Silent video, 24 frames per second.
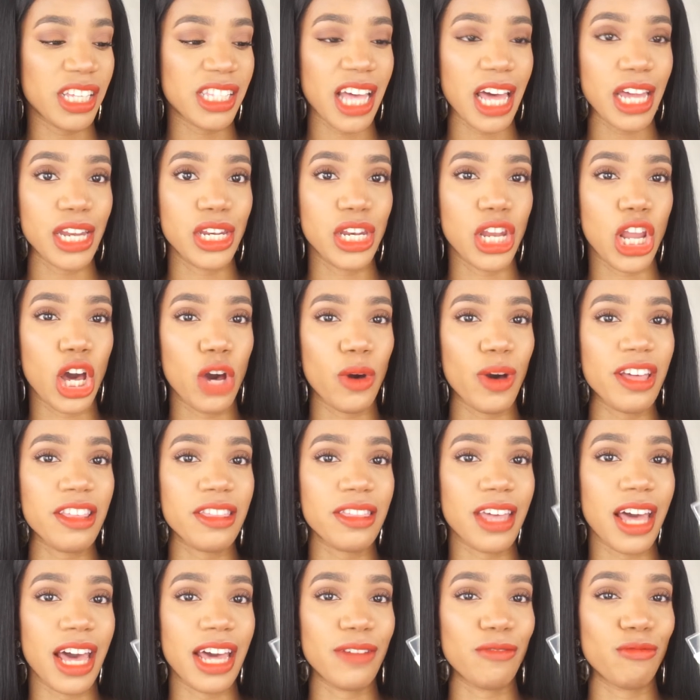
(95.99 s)
I know
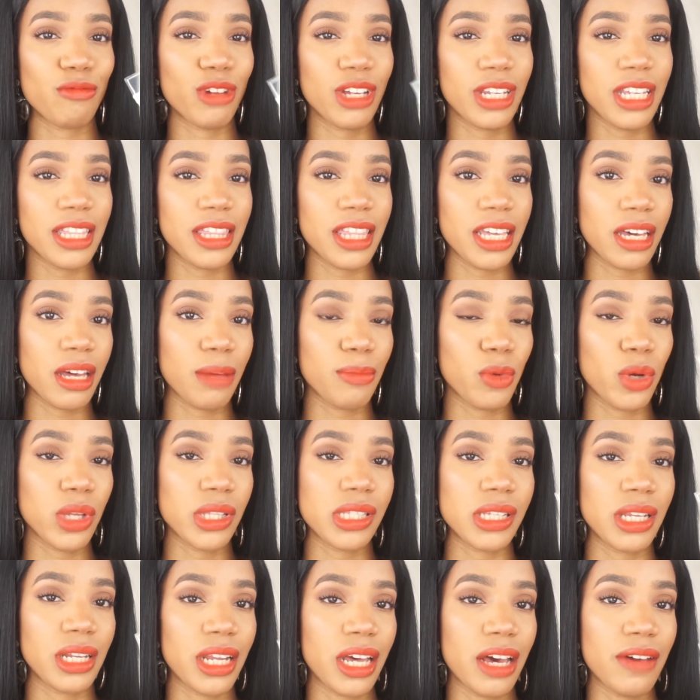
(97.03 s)
I really think I'm going
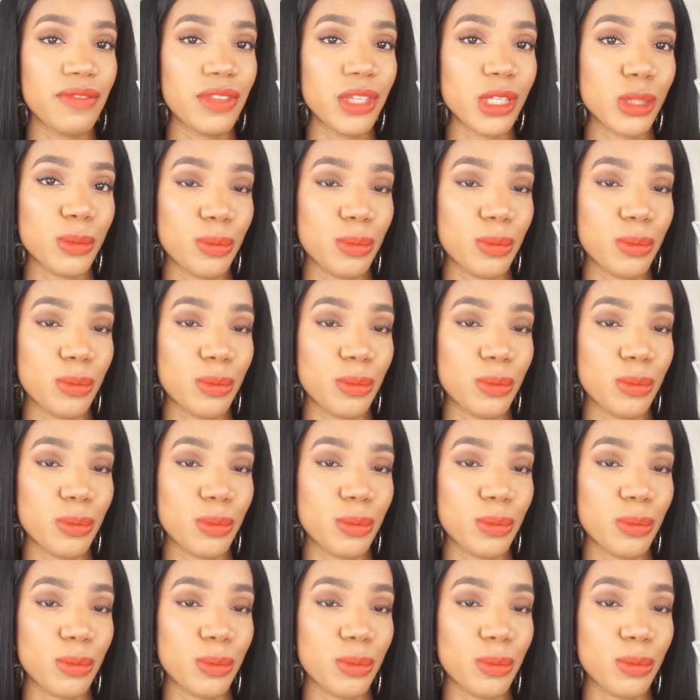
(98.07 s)
to love this